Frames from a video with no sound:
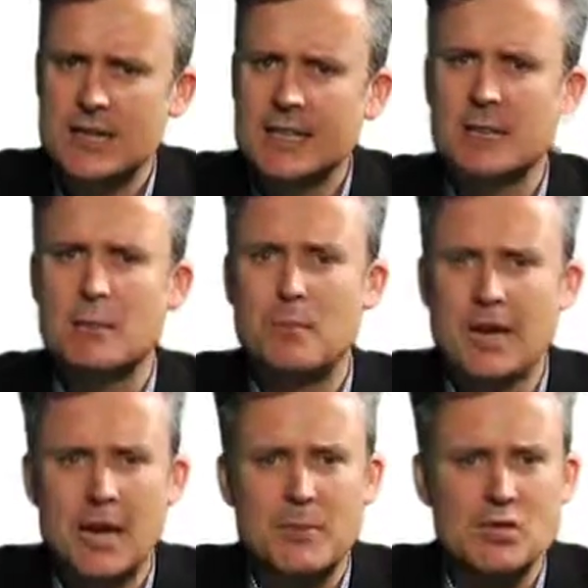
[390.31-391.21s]
They can
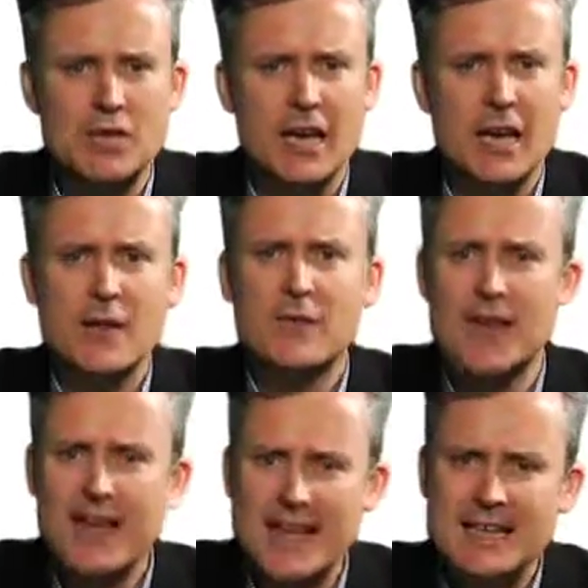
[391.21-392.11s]
pick up a share for
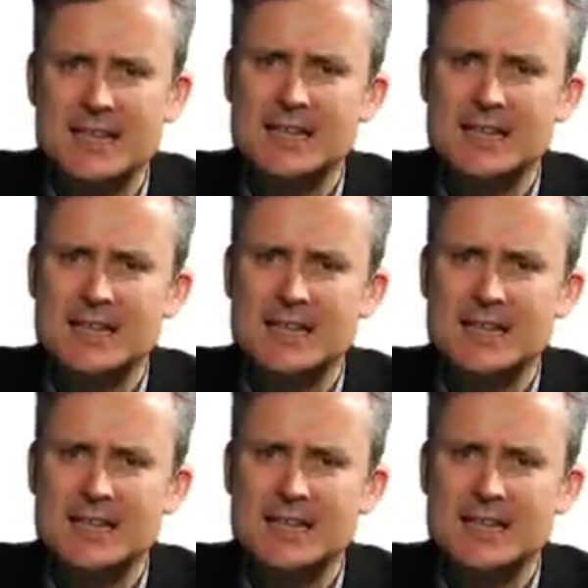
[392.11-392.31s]
less